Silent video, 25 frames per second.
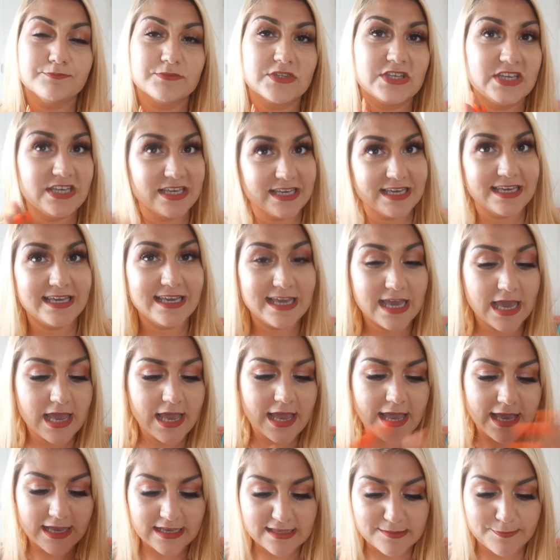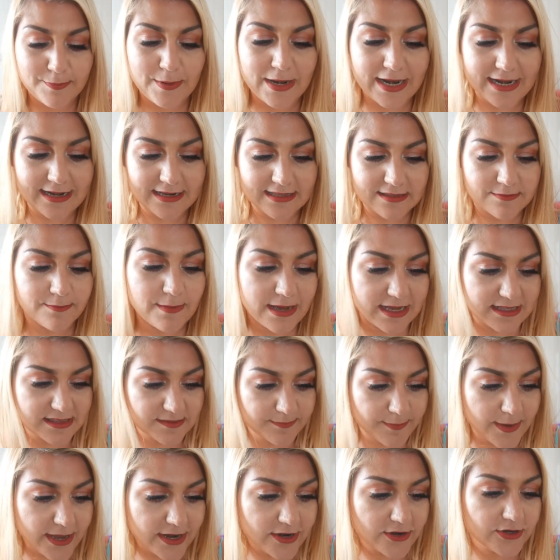He explained it much
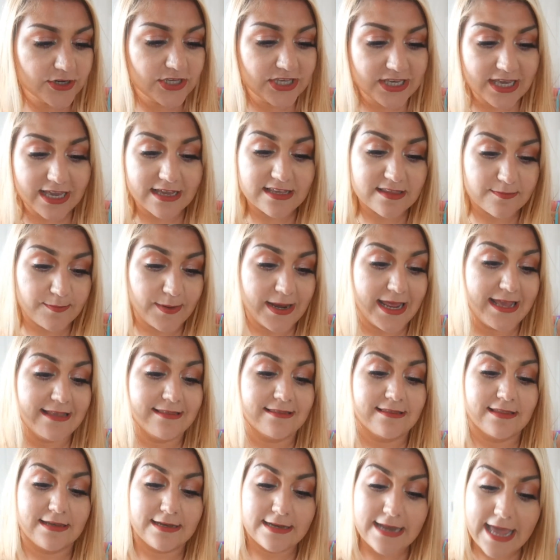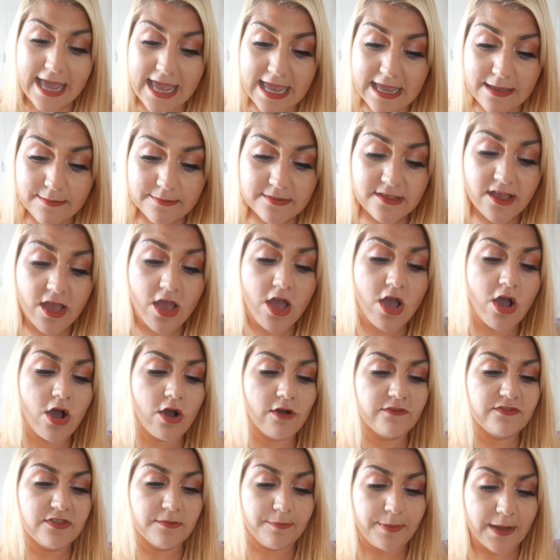better. He explains the names
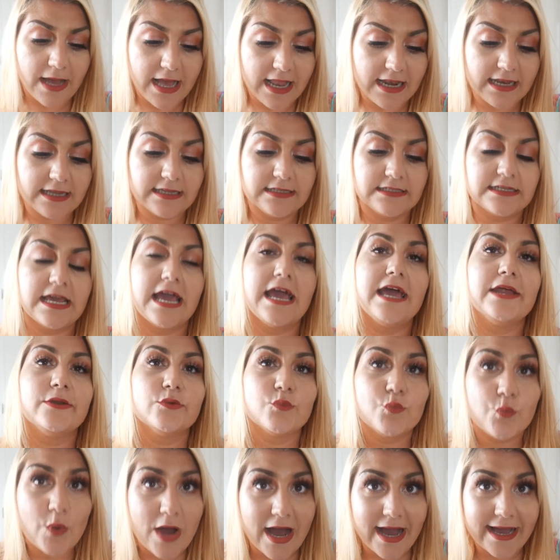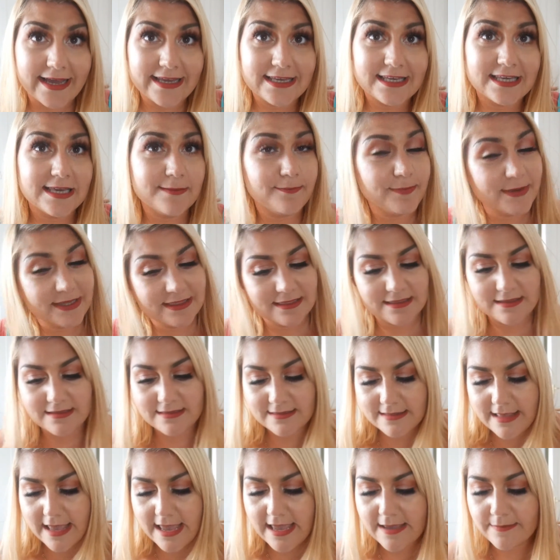of the palette and why he picked these
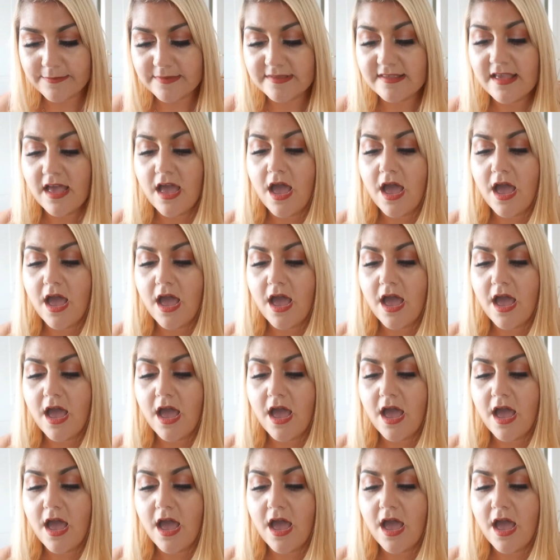names.